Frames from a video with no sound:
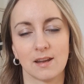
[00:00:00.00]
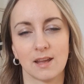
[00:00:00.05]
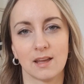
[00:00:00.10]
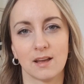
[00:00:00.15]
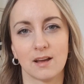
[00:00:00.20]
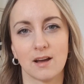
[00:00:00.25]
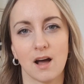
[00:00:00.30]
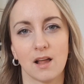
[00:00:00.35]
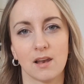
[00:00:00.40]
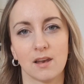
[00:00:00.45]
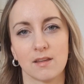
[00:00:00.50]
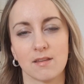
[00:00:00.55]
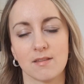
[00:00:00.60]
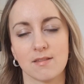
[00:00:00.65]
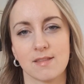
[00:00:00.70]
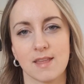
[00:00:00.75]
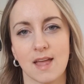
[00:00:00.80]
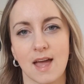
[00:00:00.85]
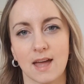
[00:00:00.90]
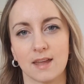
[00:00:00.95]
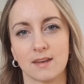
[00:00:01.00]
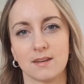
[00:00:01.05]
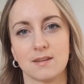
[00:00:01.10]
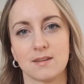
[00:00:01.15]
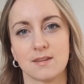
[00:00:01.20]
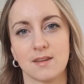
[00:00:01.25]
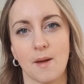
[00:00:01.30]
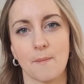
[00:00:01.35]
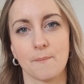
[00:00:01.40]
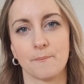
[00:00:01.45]
in colours
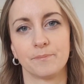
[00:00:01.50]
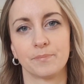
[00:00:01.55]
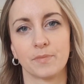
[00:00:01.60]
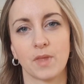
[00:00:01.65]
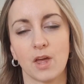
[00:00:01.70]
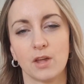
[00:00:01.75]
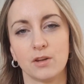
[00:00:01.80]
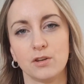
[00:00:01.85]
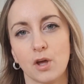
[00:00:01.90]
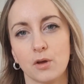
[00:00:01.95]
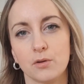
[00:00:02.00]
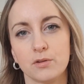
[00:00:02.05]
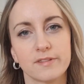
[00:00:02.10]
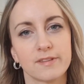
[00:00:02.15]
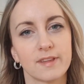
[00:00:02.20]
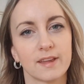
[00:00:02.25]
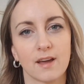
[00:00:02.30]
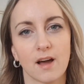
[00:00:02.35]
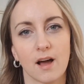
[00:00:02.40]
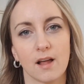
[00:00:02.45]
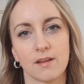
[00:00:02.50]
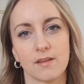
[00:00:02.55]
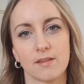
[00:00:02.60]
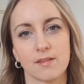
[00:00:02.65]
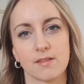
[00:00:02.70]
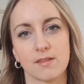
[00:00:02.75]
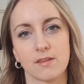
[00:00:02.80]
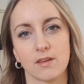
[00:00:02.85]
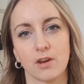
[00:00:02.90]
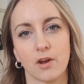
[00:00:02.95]
and noticing colours,
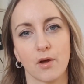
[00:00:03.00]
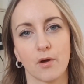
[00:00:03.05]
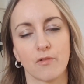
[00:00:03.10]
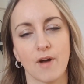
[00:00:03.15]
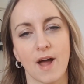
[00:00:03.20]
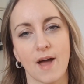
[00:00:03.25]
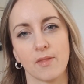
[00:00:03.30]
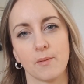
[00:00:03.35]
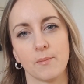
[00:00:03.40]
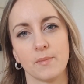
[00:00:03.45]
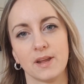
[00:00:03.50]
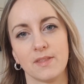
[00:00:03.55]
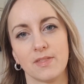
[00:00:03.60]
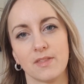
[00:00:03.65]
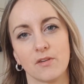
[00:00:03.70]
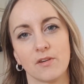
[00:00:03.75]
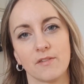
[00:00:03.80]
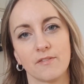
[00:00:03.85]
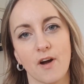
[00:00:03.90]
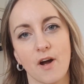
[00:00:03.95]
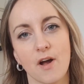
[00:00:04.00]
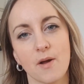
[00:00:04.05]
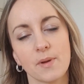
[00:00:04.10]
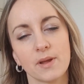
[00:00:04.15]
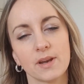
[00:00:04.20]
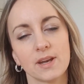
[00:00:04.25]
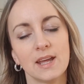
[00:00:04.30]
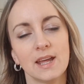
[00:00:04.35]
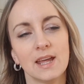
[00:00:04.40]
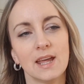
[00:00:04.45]
you know, around them and in their
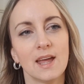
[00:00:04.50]
environment.